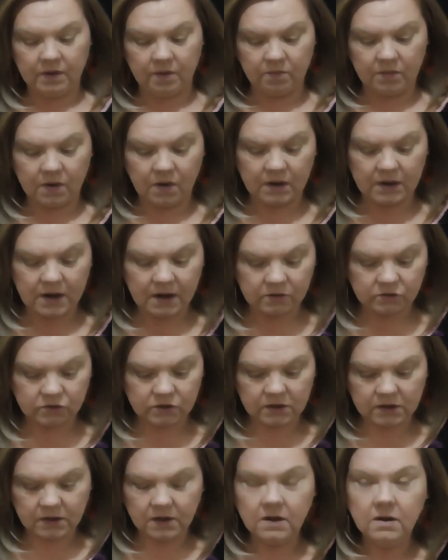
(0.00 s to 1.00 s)
I might
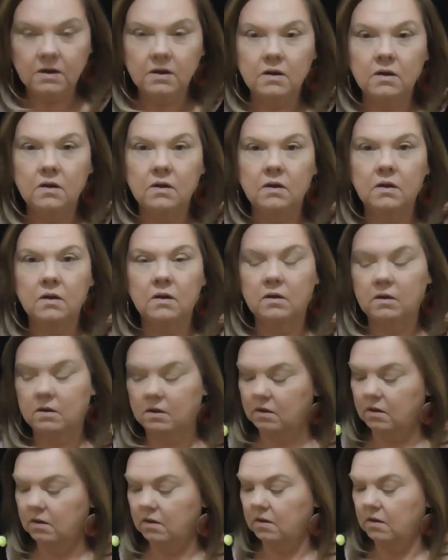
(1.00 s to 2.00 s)
actually
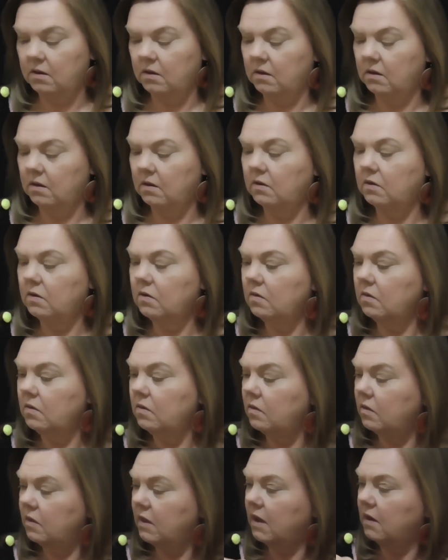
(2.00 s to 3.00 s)

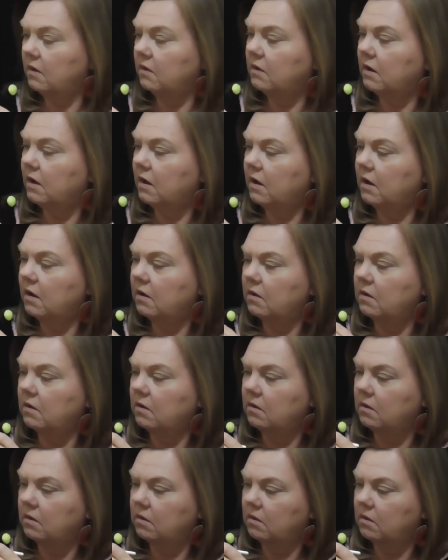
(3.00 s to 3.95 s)
use that dark